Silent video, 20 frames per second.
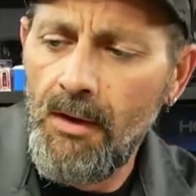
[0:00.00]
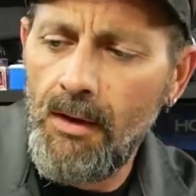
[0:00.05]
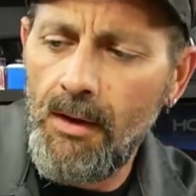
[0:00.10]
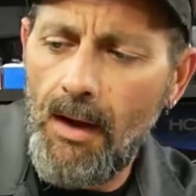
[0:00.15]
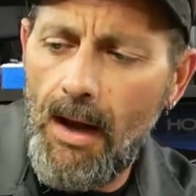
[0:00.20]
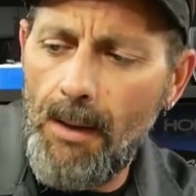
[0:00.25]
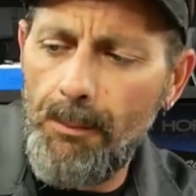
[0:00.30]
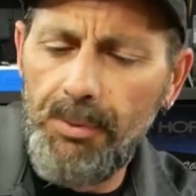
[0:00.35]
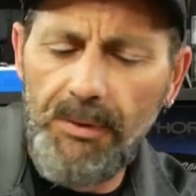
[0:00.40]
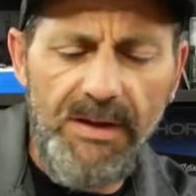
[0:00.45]

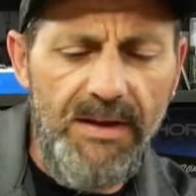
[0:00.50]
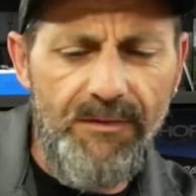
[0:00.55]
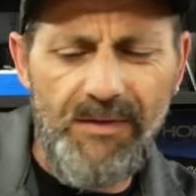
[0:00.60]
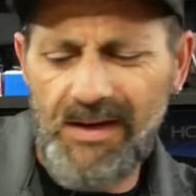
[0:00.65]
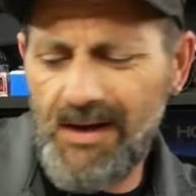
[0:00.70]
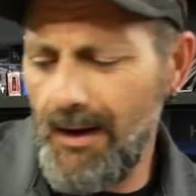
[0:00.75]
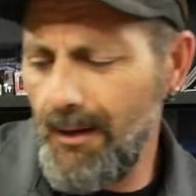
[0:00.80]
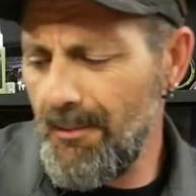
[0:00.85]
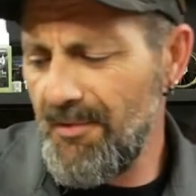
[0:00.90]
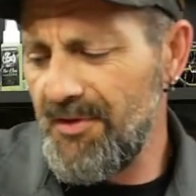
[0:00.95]
I believe
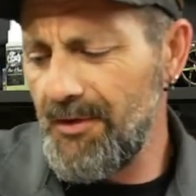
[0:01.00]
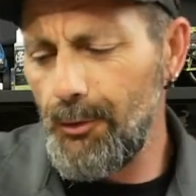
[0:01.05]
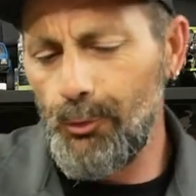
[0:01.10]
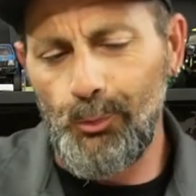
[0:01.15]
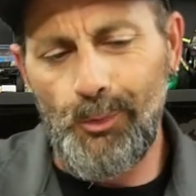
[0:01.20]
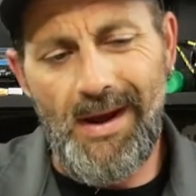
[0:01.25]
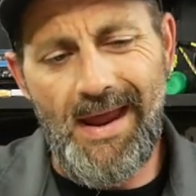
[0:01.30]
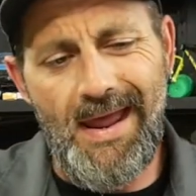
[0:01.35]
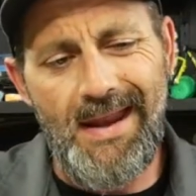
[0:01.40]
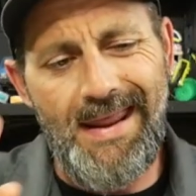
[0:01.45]
it comes in a
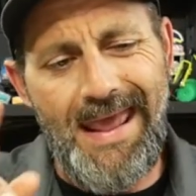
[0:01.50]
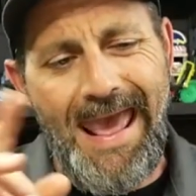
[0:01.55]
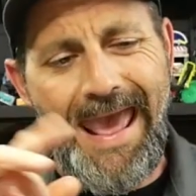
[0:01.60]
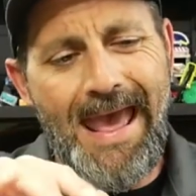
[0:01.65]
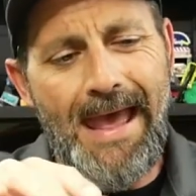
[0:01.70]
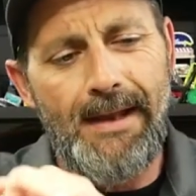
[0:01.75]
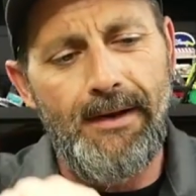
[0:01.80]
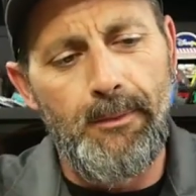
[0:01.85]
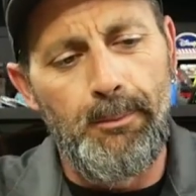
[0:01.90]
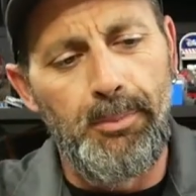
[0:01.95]
red
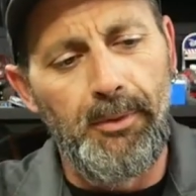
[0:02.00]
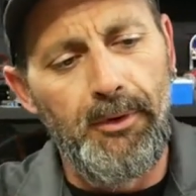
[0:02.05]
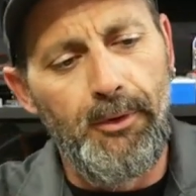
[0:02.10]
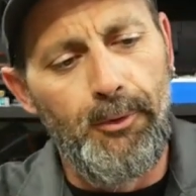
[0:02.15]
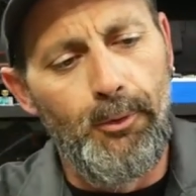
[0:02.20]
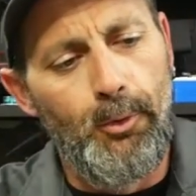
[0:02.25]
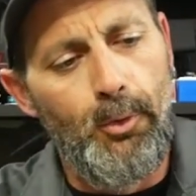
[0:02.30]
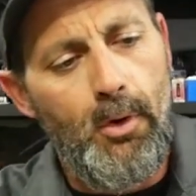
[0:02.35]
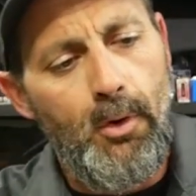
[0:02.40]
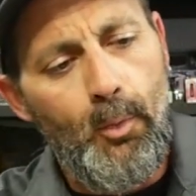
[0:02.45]
and a
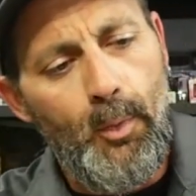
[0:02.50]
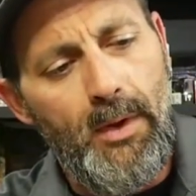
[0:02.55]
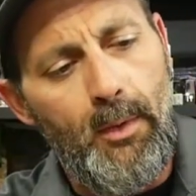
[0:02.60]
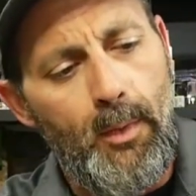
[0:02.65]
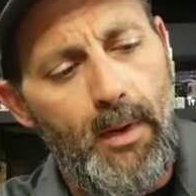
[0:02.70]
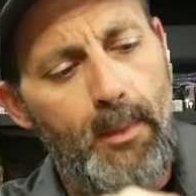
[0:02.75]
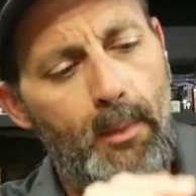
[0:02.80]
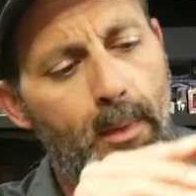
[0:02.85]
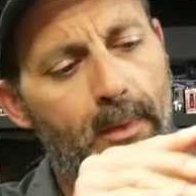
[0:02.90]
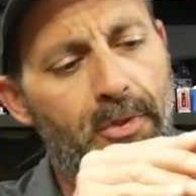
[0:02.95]
blue. We
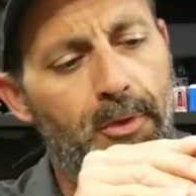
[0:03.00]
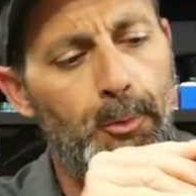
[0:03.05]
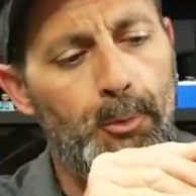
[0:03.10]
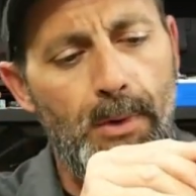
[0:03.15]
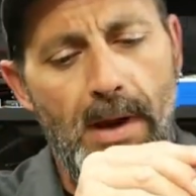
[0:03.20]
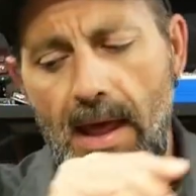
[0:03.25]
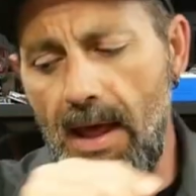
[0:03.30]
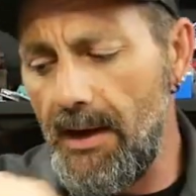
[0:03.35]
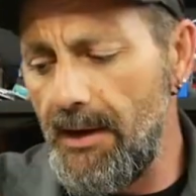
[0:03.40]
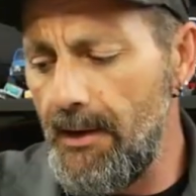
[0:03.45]
went with the
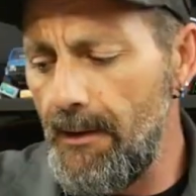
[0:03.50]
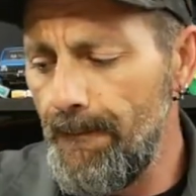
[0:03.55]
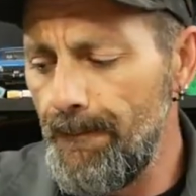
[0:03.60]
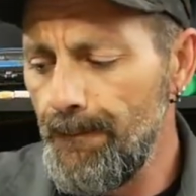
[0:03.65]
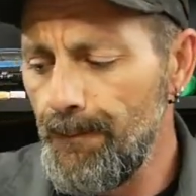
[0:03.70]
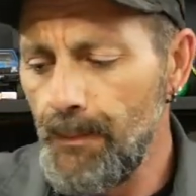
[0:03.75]
red.